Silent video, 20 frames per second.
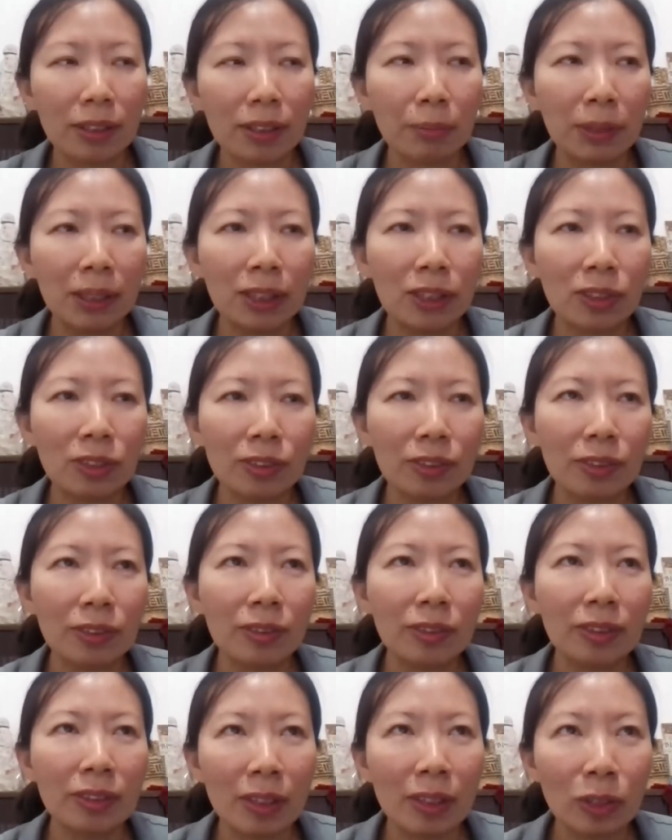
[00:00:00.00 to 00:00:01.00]
That means
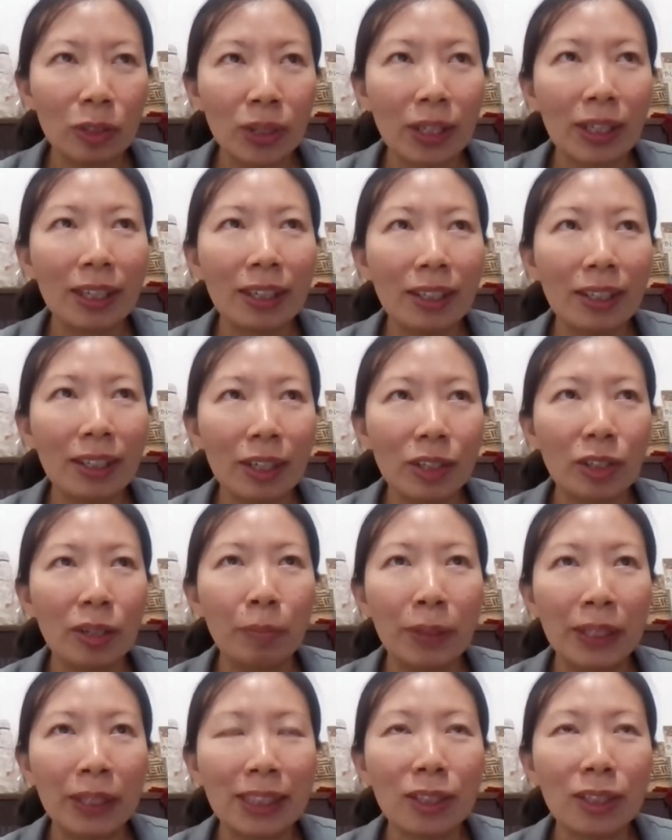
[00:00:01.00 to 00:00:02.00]
you looking,
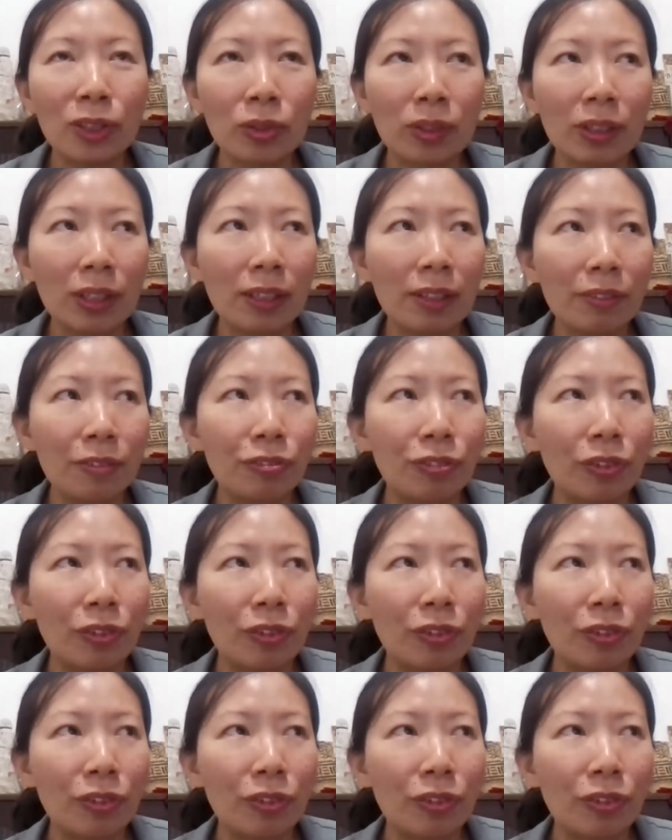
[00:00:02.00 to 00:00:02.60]
you're basically looking